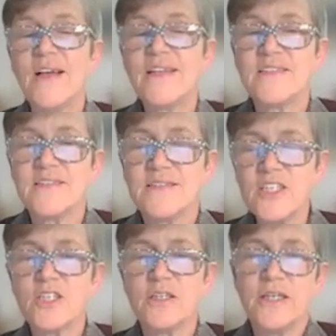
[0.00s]
And that's
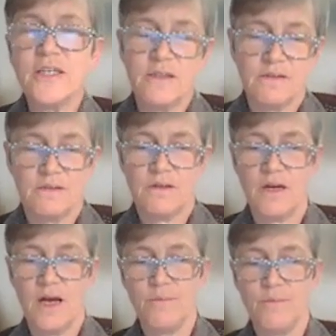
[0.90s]
essentially
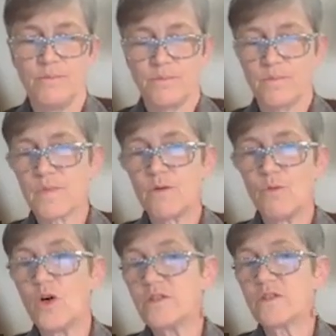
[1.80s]
um,
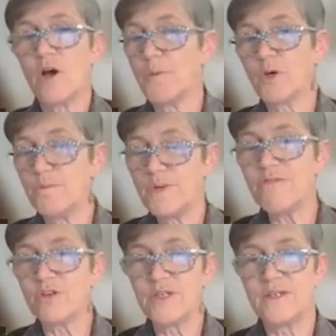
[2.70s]
what Coppock and
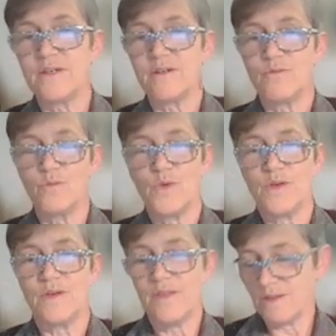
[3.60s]
Beaver, in a,
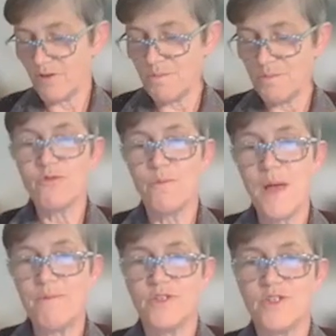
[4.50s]
a, I think a very beautiful
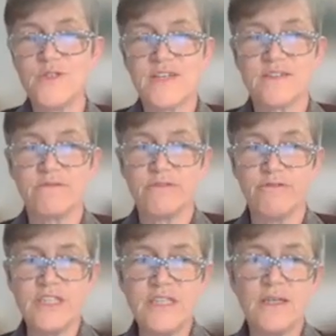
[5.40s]
paper in
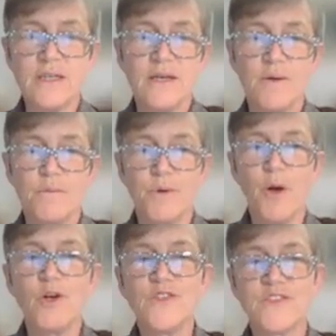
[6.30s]
2015,
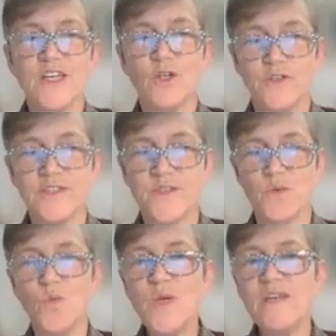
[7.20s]
proposed. They called this the
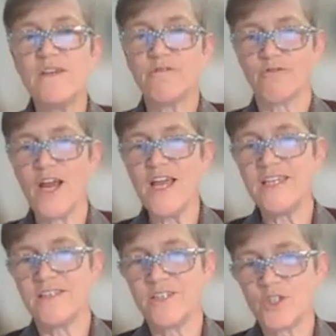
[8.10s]
weak
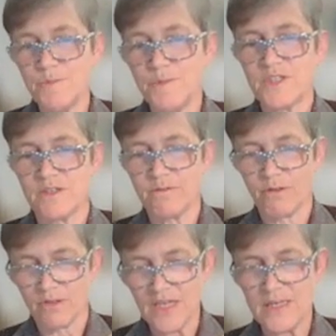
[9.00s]
Fregean treatment of
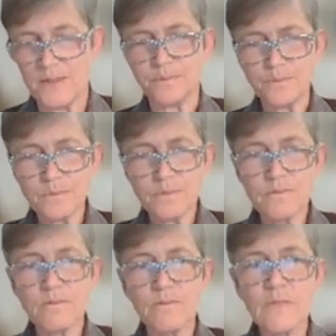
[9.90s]
thee.
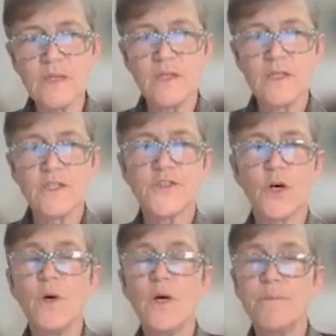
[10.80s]

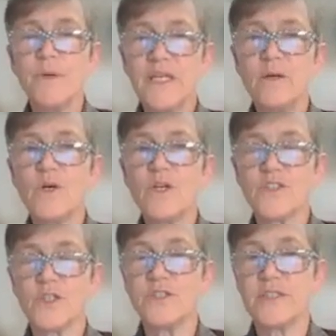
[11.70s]
So, but here we're
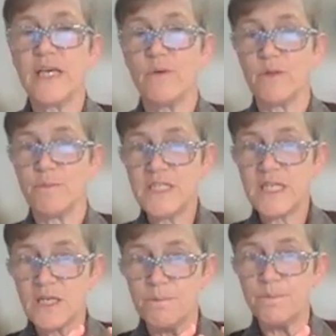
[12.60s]
associating it with a
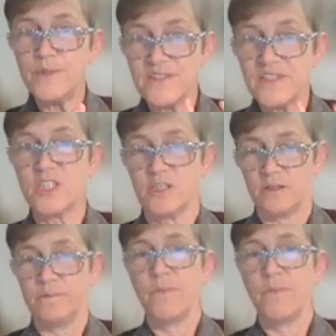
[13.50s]
particular position,